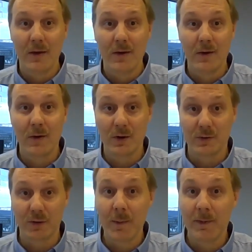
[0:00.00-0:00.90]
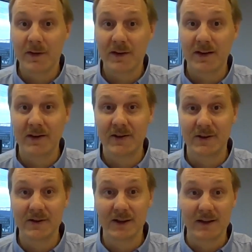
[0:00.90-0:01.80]
you can drop the
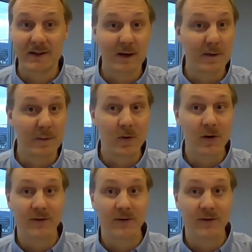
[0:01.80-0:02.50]
signatures and stuff more